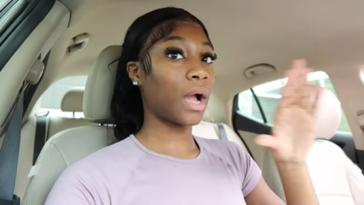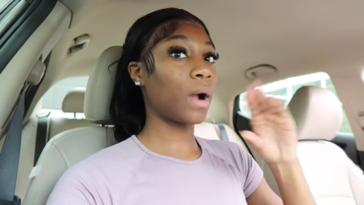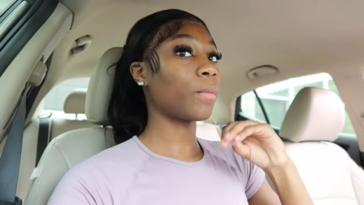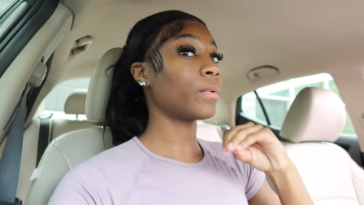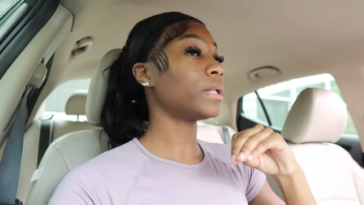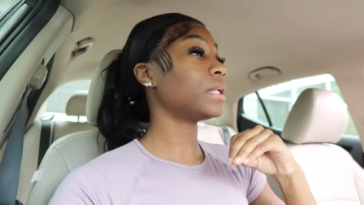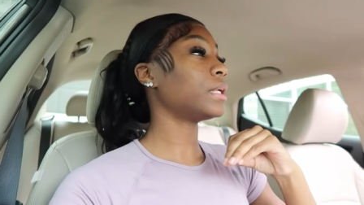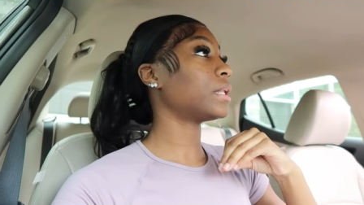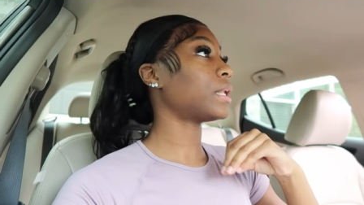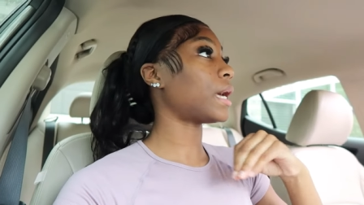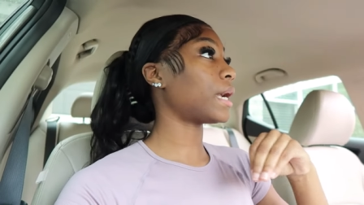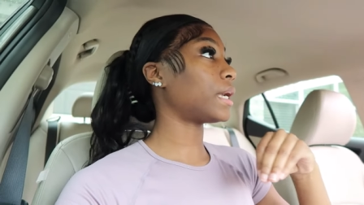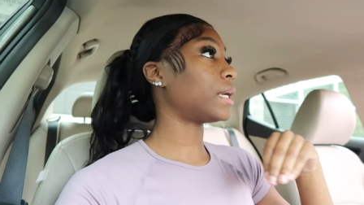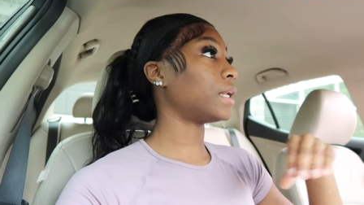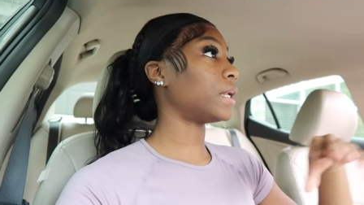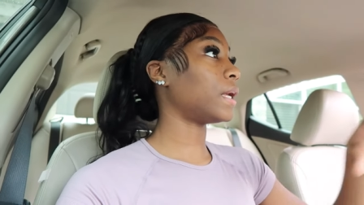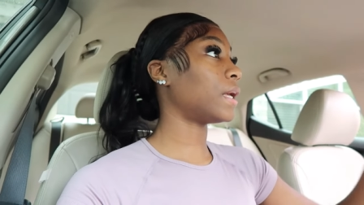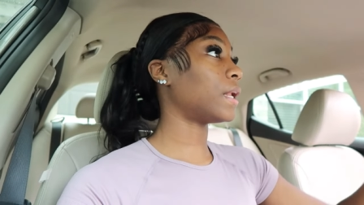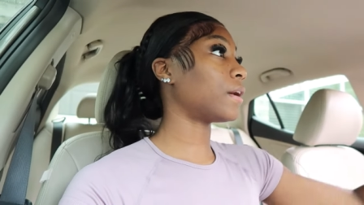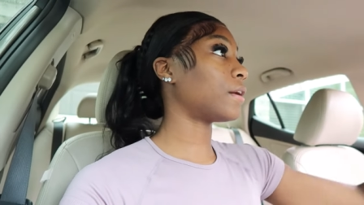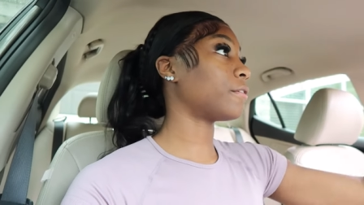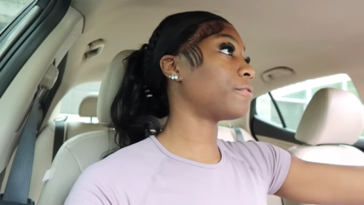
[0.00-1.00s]
i'm really liking
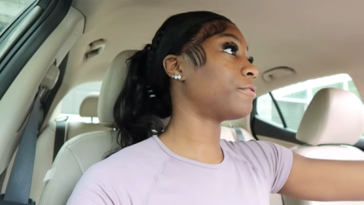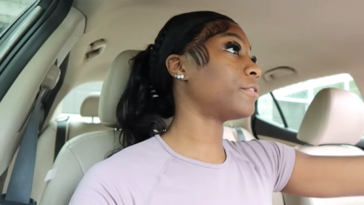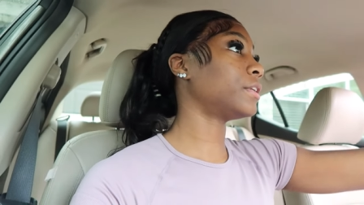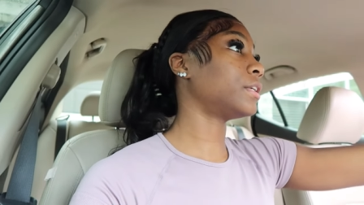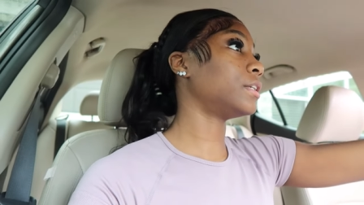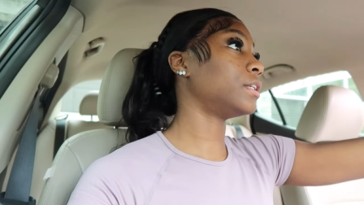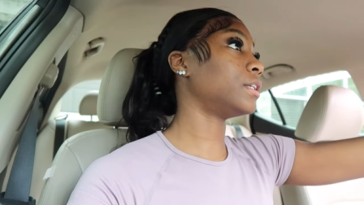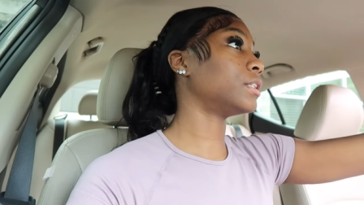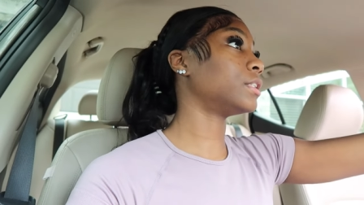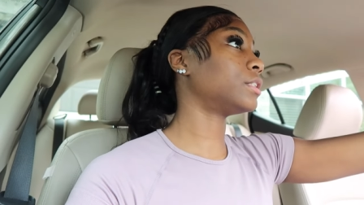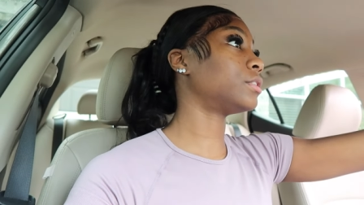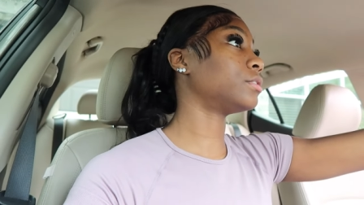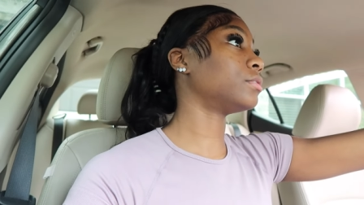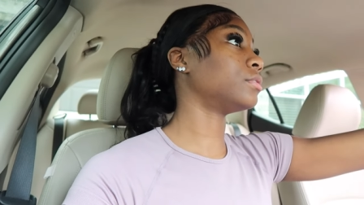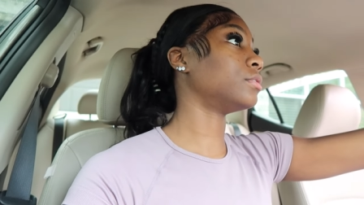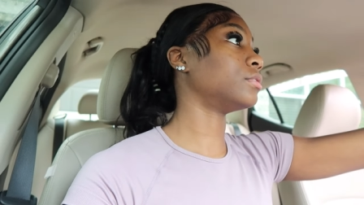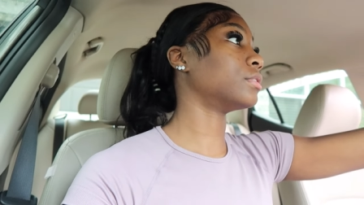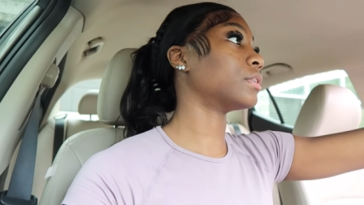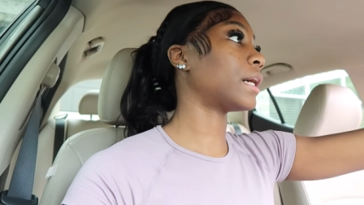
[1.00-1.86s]
it and i'm feeling it too